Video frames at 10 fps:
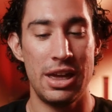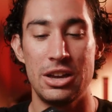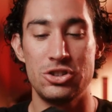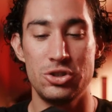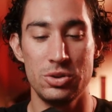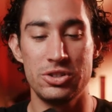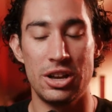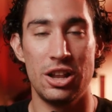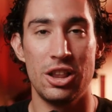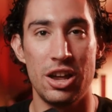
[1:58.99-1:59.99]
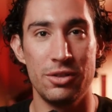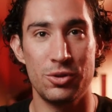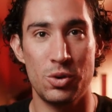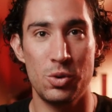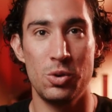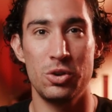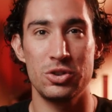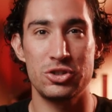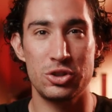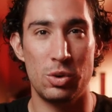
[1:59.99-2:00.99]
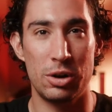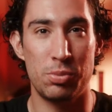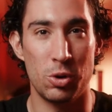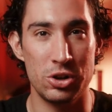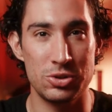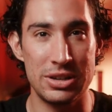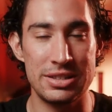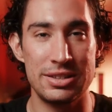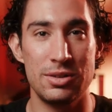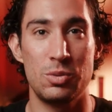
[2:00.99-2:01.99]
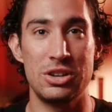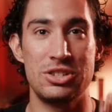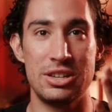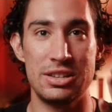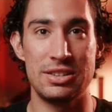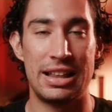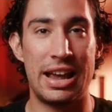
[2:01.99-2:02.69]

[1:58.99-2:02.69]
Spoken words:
It shoots a lot of cool square portraits, which is the